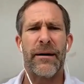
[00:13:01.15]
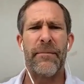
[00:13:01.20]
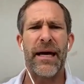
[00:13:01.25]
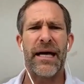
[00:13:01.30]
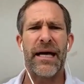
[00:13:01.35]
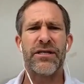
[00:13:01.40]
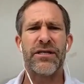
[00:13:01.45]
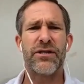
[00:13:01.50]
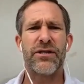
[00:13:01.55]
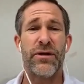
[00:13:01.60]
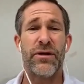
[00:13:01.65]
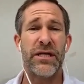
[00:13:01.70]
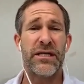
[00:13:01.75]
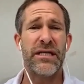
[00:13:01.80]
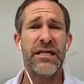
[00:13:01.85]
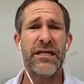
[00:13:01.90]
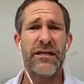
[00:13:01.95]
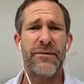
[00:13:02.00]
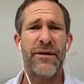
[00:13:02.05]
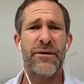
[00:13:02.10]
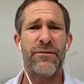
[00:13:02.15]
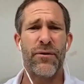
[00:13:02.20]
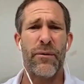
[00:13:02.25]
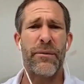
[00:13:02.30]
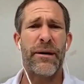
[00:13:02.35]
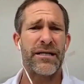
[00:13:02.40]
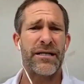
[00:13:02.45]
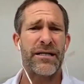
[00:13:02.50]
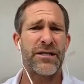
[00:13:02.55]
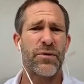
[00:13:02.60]
And so these need to be
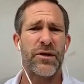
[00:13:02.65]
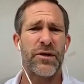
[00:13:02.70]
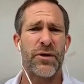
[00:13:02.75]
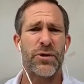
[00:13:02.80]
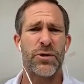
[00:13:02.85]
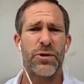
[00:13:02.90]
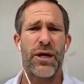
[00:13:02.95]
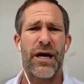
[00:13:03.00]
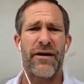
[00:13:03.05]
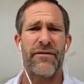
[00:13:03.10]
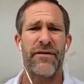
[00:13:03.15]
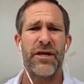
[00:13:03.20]
robust when they're driving.